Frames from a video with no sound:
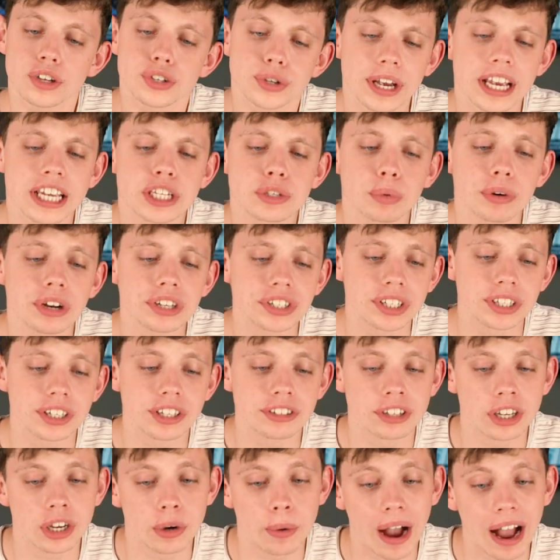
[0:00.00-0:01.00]
so here's what it's going
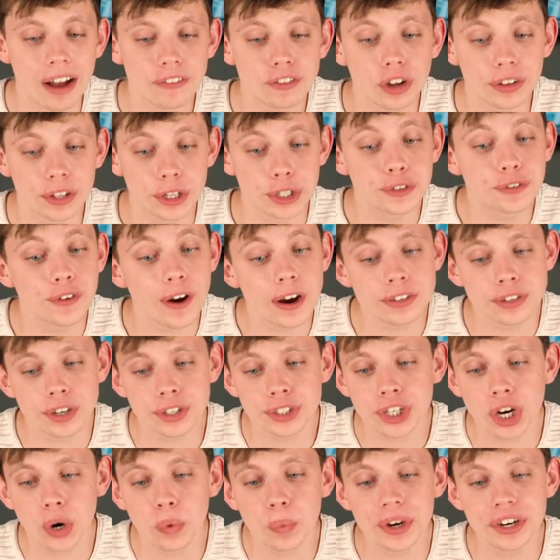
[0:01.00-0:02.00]
to do. I've got this
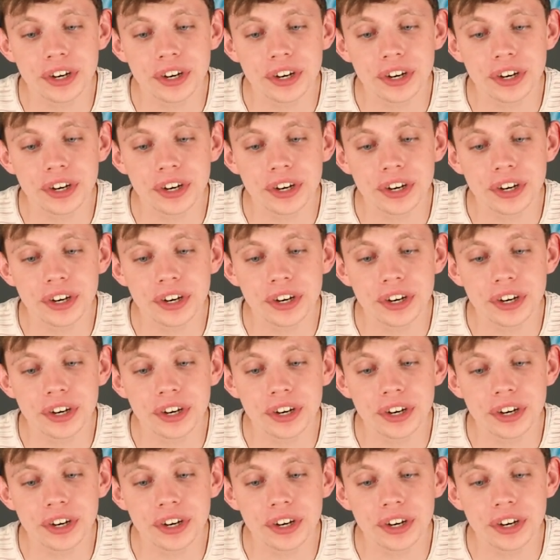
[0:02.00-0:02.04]
Photoshop